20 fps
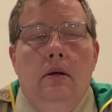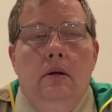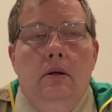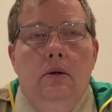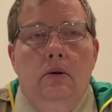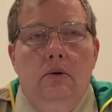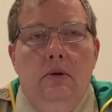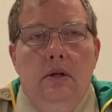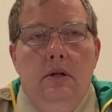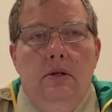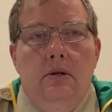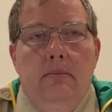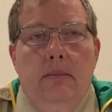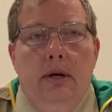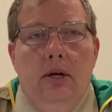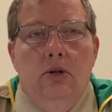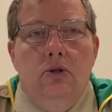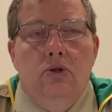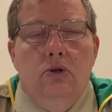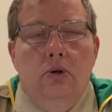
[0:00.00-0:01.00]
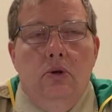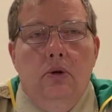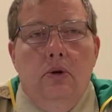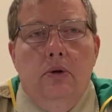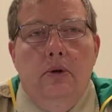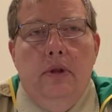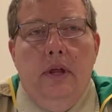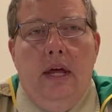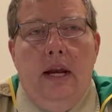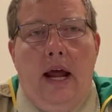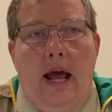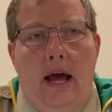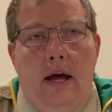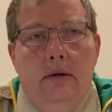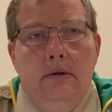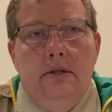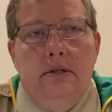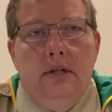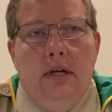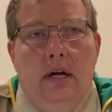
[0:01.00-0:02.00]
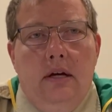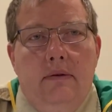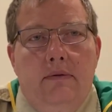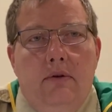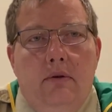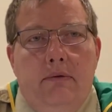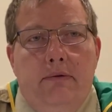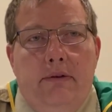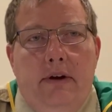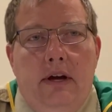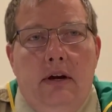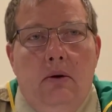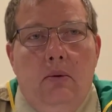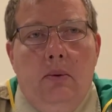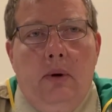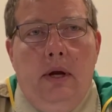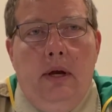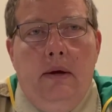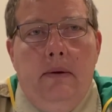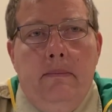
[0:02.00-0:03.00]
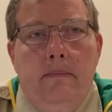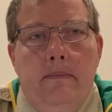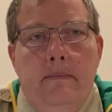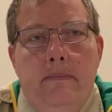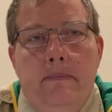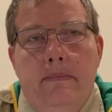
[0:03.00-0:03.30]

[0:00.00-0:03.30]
you need to make sure that outside of your fire ring,